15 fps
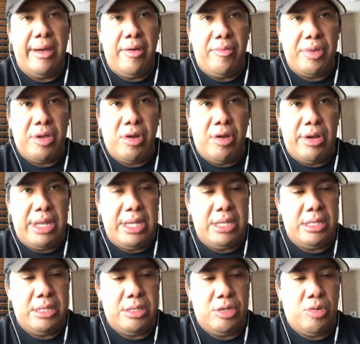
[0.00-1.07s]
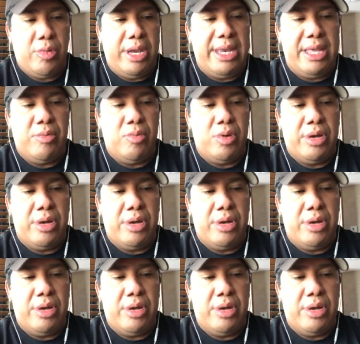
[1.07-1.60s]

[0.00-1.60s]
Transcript: regarding Uranium